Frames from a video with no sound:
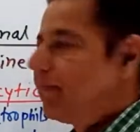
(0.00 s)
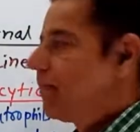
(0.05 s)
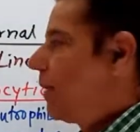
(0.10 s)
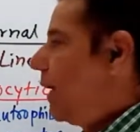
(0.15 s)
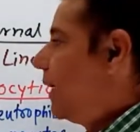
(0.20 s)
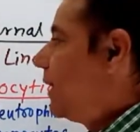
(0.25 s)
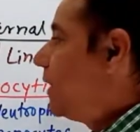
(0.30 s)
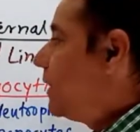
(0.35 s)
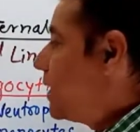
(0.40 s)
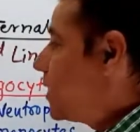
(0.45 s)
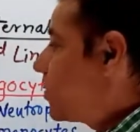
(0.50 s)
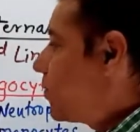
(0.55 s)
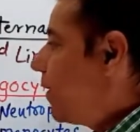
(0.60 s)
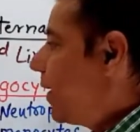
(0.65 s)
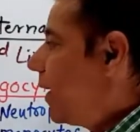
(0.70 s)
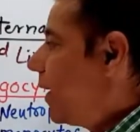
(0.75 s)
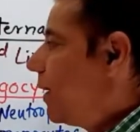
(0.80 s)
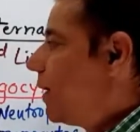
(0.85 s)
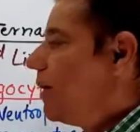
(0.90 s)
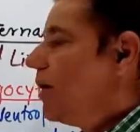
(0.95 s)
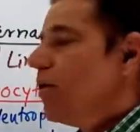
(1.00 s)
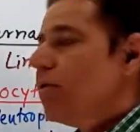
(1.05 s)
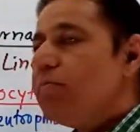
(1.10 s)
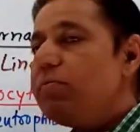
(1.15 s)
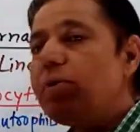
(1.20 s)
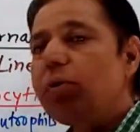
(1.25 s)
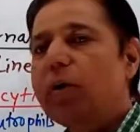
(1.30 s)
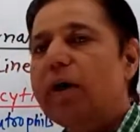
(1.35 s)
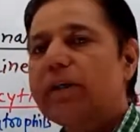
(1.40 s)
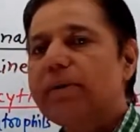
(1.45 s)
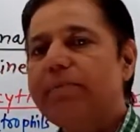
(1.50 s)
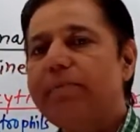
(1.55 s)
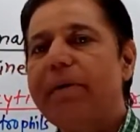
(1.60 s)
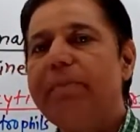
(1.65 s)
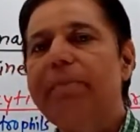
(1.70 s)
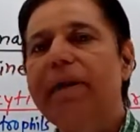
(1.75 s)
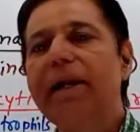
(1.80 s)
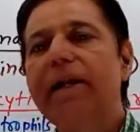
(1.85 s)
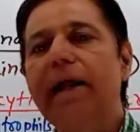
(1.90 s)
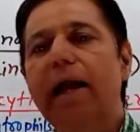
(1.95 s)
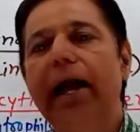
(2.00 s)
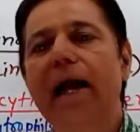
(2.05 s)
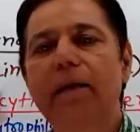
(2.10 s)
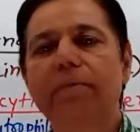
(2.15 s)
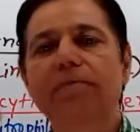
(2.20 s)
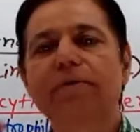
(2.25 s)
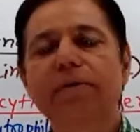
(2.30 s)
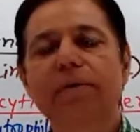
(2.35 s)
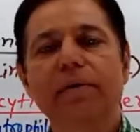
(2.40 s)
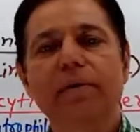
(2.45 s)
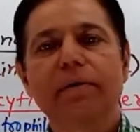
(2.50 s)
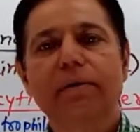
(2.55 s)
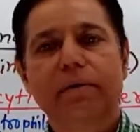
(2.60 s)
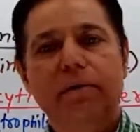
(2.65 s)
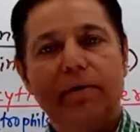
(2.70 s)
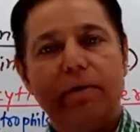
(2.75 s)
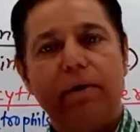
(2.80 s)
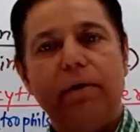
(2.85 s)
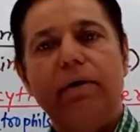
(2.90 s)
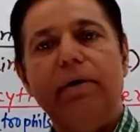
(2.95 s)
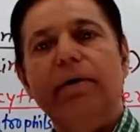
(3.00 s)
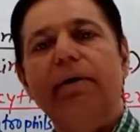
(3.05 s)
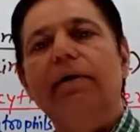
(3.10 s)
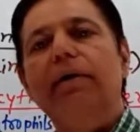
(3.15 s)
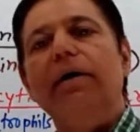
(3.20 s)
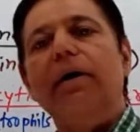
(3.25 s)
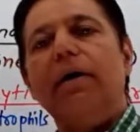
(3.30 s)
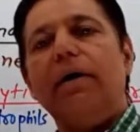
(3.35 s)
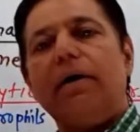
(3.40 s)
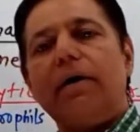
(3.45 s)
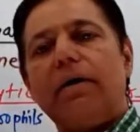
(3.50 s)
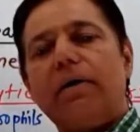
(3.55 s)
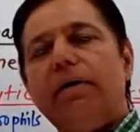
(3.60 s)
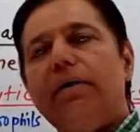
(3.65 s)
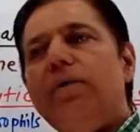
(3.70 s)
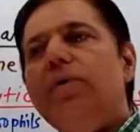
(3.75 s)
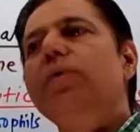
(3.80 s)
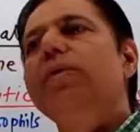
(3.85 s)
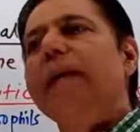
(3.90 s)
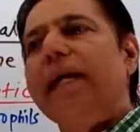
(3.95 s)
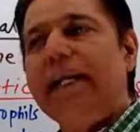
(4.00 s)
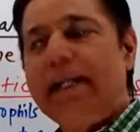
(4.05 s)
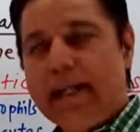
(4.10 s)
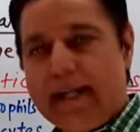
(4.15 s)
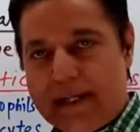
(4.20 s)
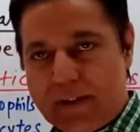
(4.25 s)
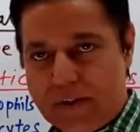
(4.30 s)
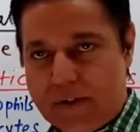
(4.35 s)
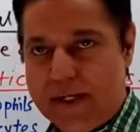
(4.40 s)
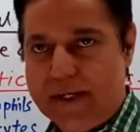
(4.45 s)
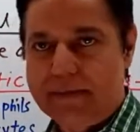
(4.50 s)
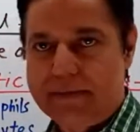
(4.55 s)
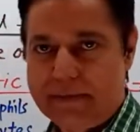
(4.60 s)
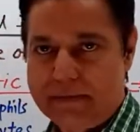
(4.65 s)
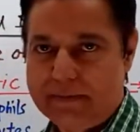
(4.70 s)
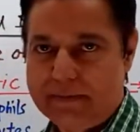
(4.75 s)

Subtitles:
and in this way mucous membrane helps to greater extent.